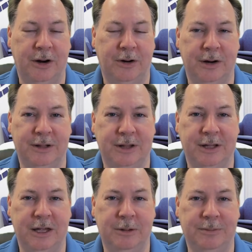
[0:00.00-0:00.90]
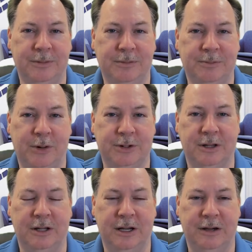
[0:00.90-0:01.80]
And if the key
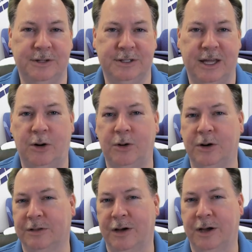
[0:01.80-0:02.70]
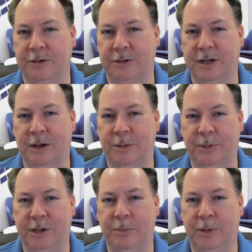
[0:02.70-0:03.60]
person leaves, is that hurting the value of the
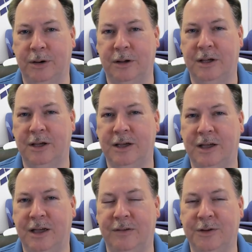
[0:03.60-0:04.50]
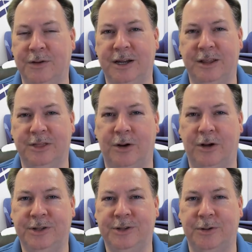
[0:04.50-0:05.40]
company? But have you got any
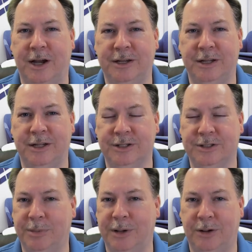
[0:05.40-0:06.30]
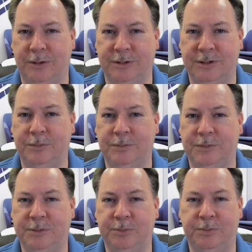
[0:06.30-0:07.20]
thoughts or ideas about
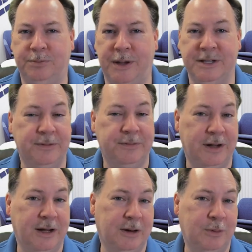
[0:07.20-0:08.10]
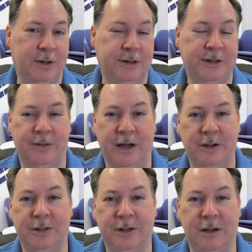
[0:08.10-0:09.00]
specifying what the
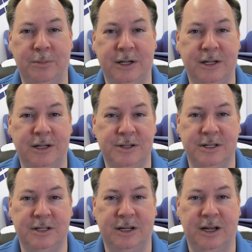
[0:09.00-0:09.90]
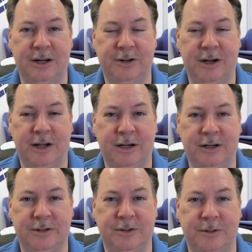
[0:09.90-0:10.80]
value of the company is in the
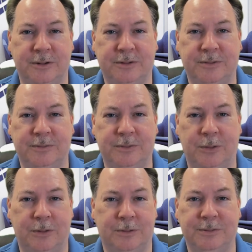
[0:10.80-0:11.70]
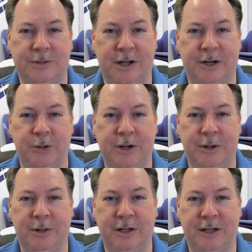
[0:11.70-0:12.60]
contract or continuity
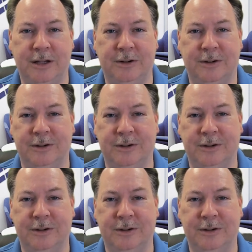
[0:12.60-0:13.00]
plan or?